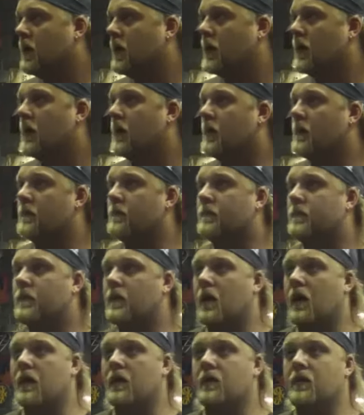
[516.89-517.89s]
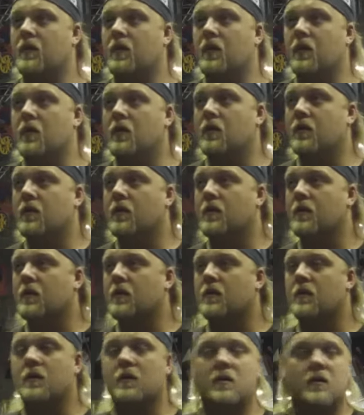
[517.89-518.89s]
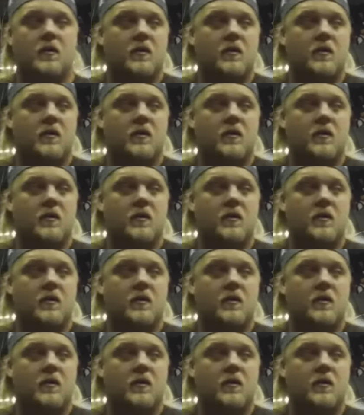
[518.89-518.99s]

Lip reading: I know the